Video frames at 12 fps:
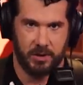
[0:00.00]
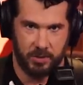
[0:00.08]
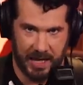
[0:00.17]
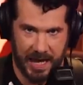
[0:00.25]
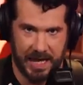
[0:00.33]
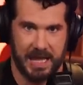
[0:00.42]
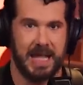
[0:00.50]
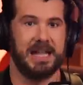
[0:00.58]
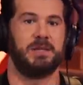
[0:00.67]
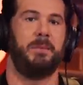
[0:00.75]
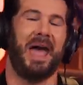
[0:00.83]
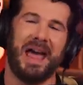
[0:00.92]
Okay.
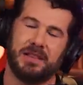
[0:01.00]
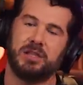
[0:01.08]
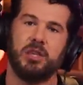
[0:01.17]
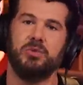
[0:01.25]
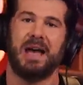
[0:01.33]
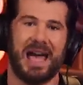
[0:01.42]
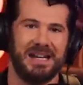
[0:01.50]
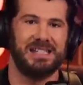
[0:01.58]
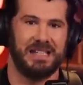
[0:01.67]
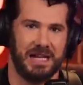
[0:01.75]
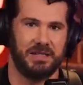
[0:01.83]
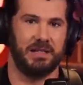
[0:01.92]
It's bad that the United
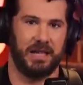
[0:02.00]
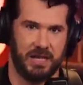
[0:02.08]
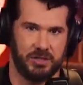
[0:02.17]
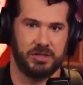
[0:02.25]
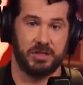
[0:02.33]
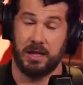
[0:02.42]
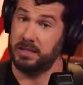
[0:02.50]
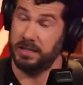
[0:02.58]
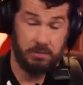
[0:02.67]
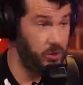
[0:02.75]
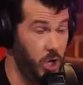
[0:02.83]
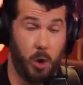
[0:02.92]
States engaged in slavery.
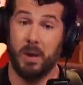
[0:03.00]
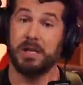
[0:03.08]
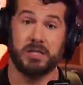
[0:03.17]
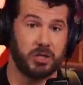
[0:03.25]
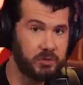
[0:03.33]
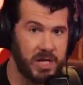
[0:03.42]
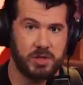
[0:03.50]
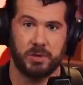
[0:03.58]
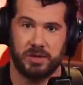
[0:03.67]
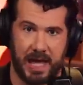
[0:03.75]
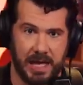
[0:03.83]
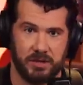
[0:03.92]
No one disagrees
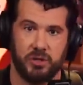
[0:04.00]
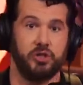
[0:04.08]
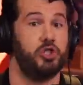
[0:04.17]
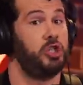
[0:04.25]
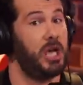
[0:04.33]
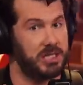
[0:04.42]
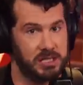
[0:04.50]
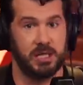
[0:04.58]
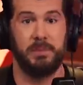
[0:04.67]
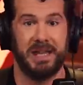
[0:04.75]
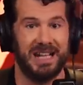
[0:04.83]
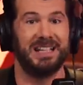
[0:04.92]
with that. Just
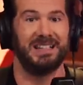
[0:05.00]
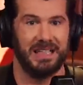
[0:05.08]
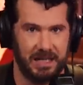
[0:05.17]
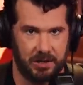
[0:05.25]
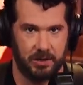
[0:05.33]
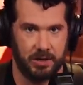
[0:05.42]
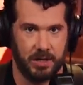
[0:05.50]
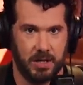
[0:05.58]
to be clear.